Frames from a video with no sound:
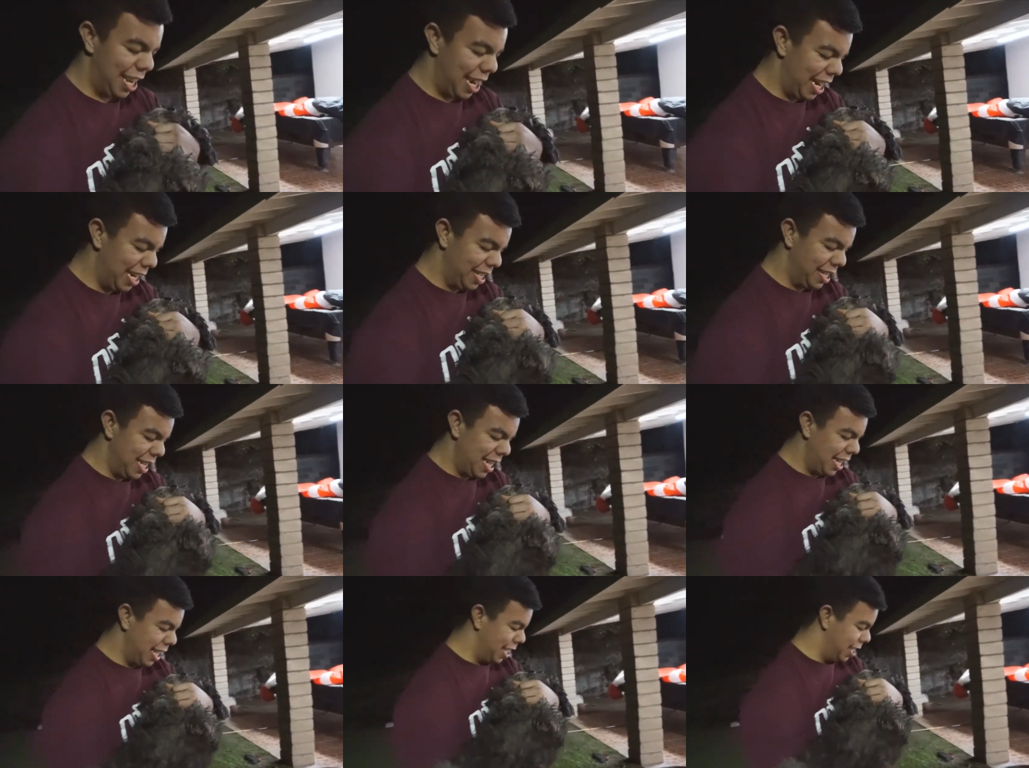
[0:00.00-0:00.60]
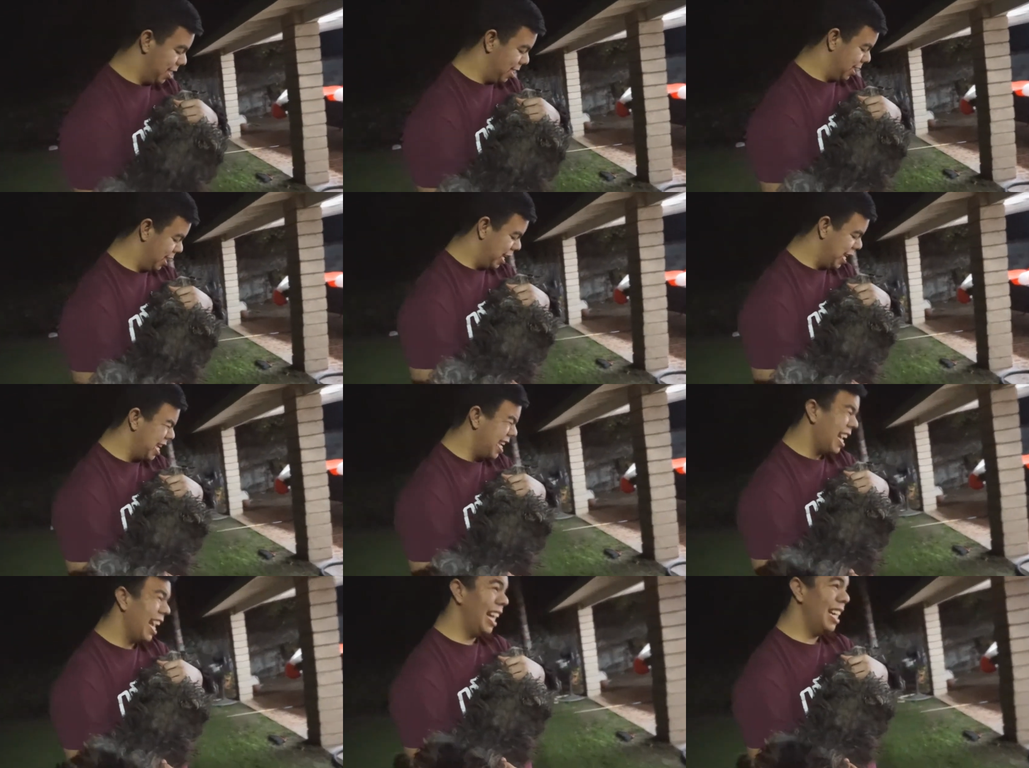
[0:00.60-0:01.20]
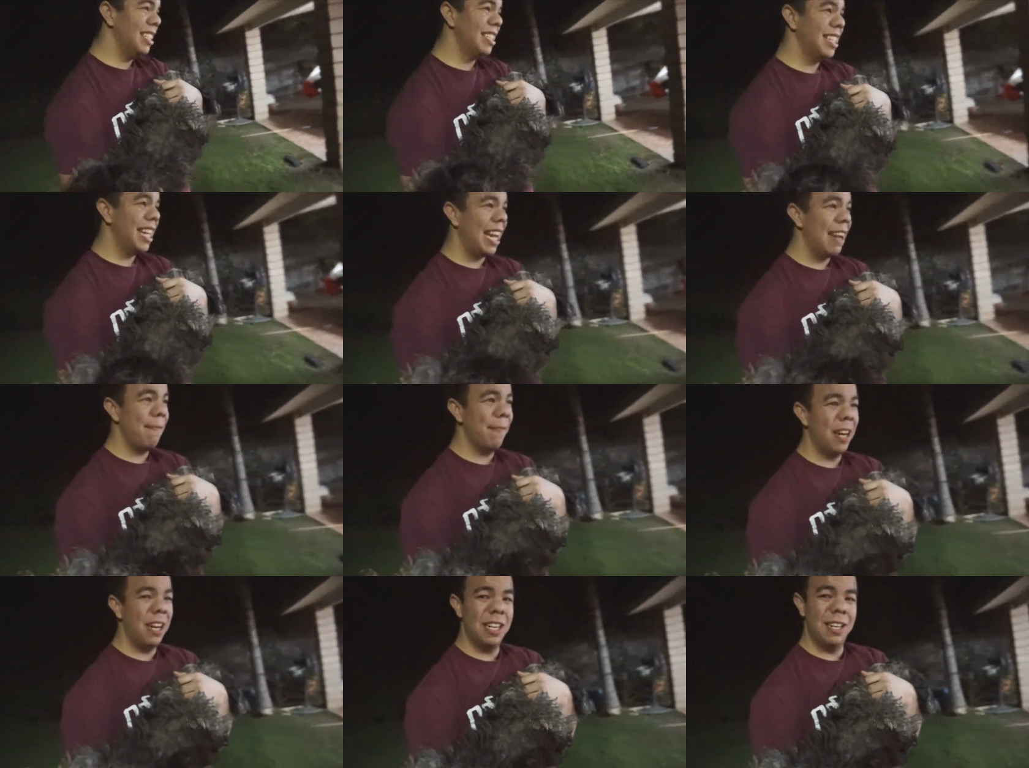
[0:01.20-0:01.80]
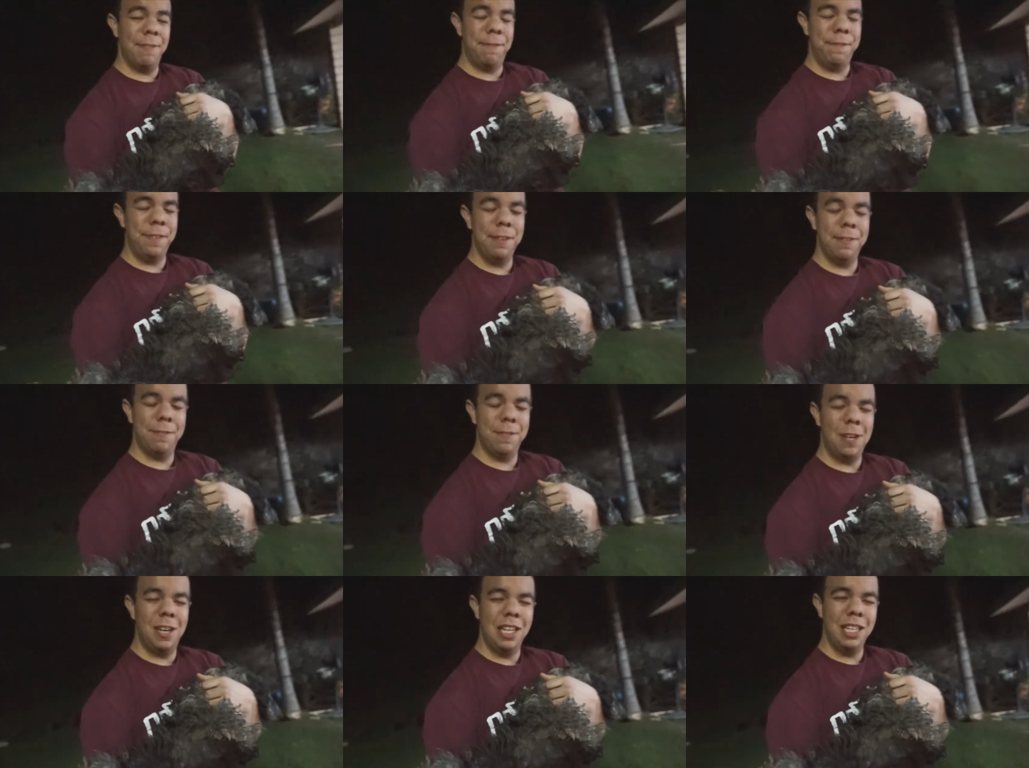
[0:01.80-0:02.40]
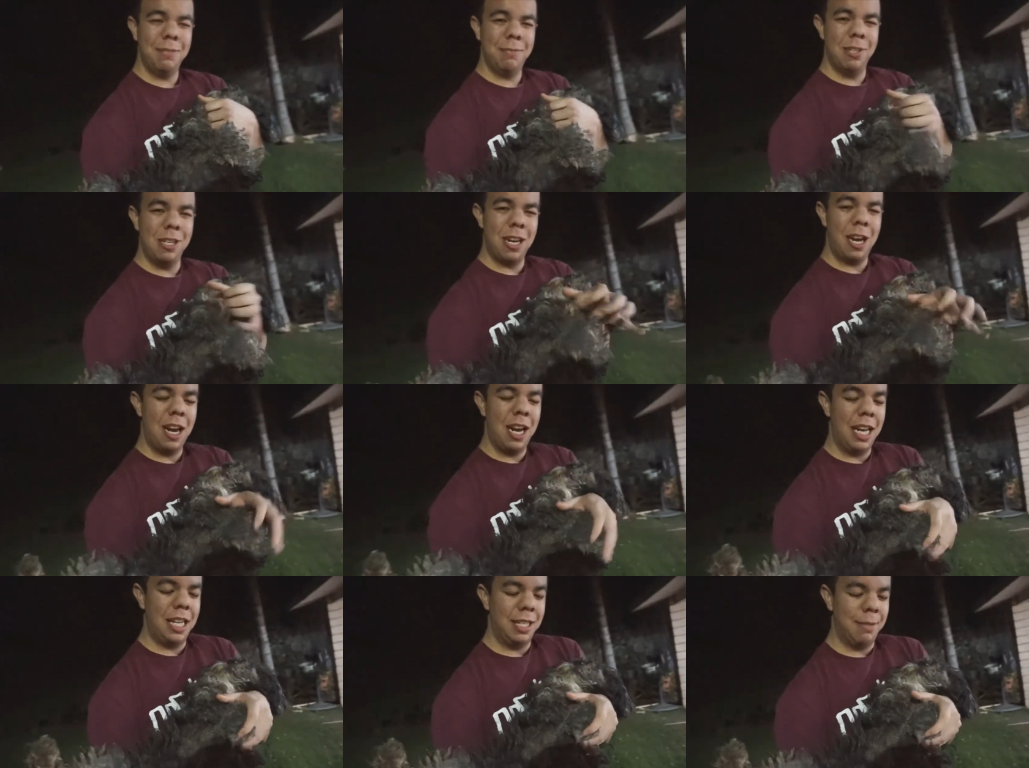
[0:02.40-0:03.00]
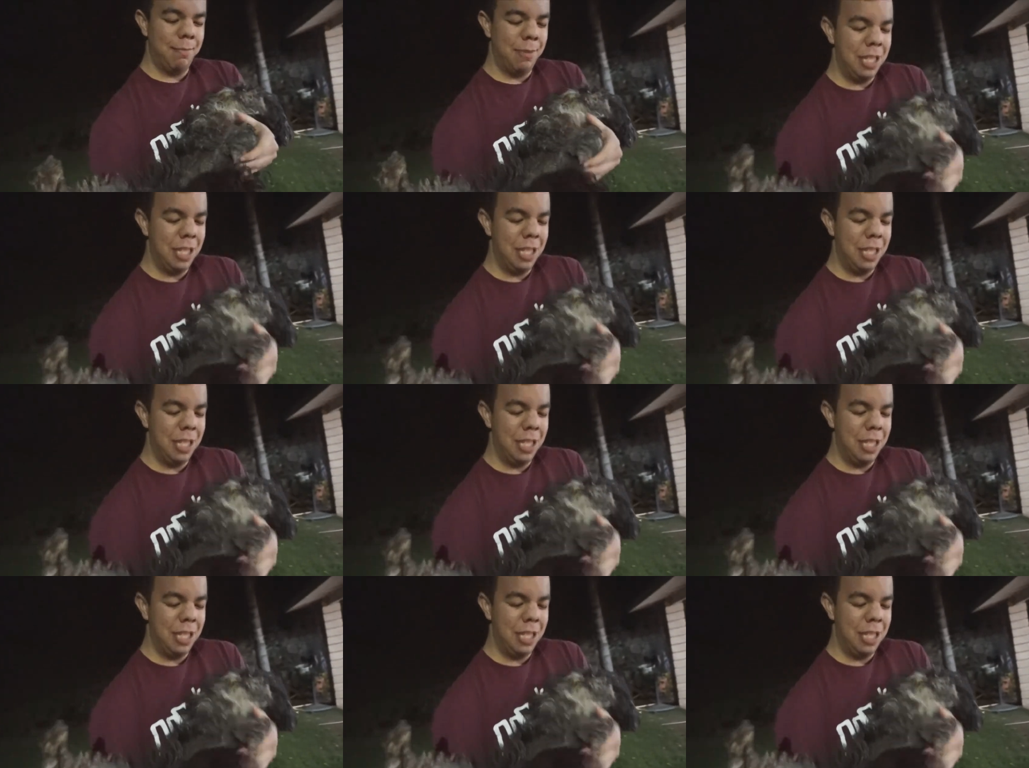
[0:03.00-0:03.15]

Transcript: I think he has came out in a few vlogs, but not as